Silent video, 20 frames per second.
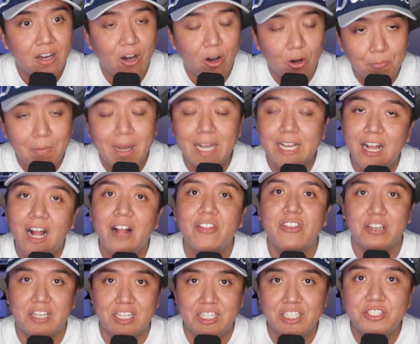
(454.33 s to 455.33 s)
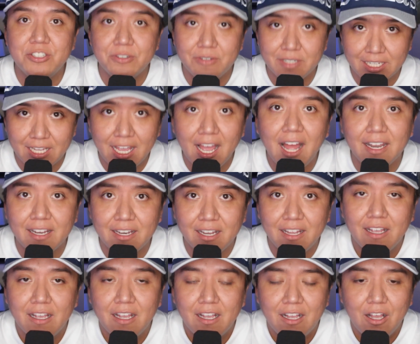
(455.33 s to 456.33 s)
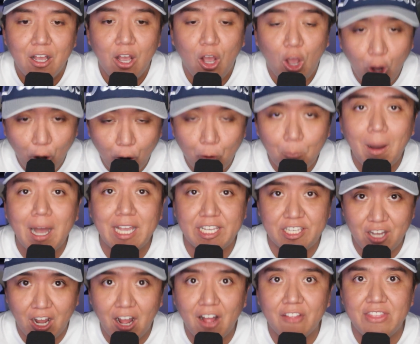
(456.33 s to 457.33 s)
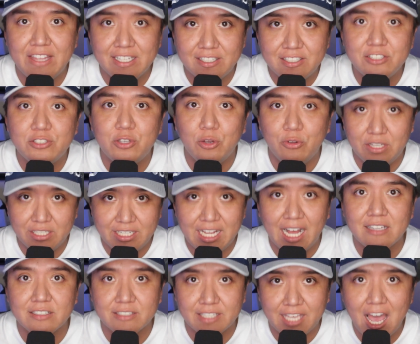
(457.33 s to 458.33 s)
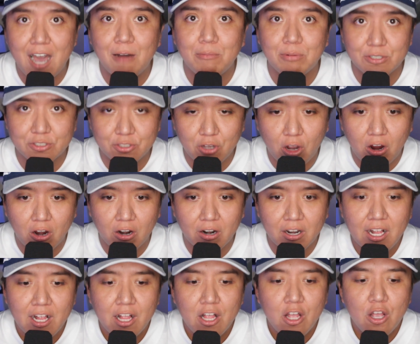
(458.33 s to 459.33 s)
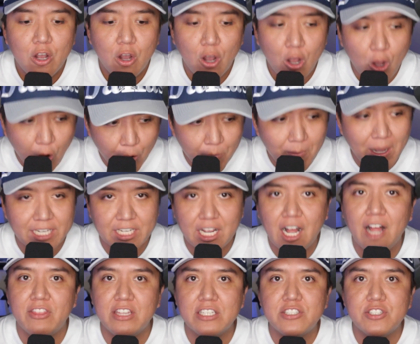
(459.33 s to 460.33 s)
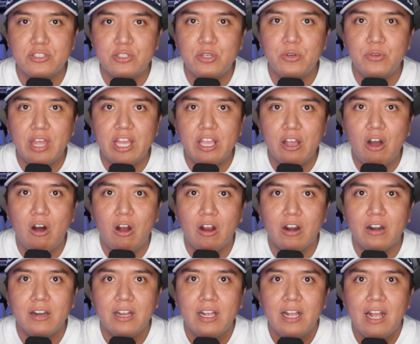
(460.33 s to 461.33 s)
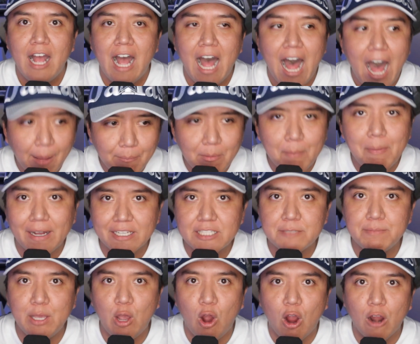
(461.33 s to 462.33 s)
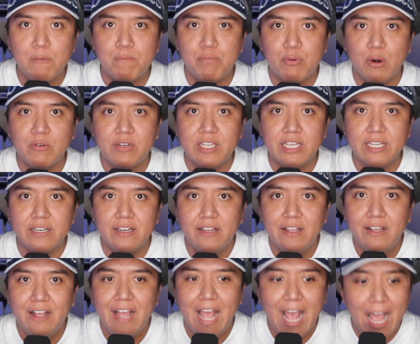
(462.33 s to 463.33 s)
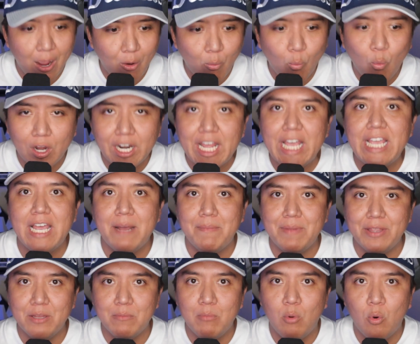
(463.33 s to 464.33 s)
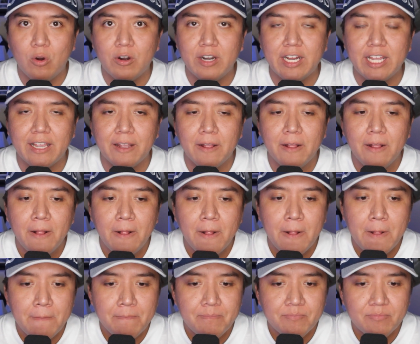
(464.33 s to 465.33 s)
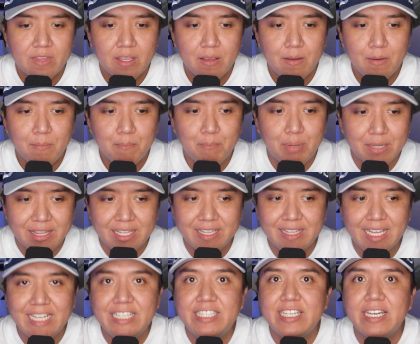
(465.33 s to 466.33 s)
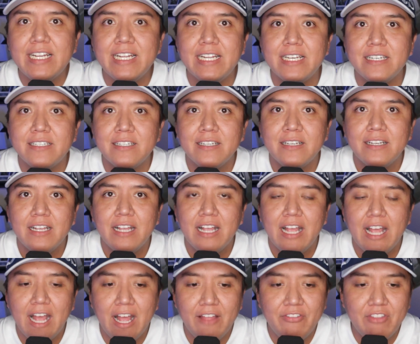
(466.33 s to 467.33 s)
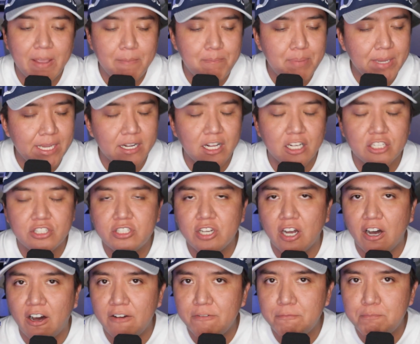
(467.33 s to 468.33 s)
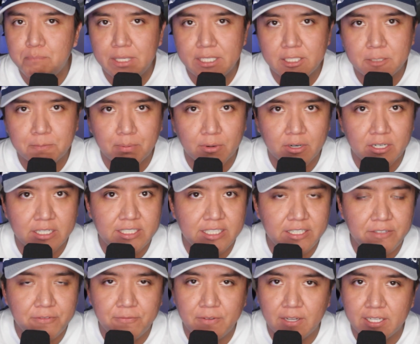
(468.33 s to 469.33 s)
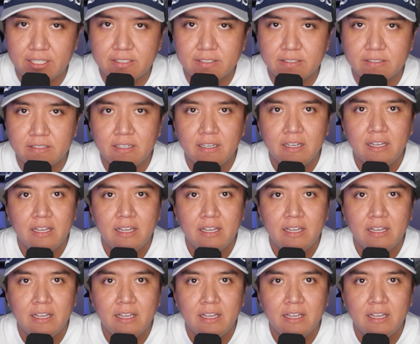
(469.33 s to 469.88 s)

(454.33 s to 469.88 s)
oh, my God, they're going to do it again. Oh, my God, this is who the Dallas Cowboys are. Oh, my God, this is who they are. I'm about to be heartbroken at 1 a.m. in the morning. But then they didn't. And they beat a tough Pittsburgh defense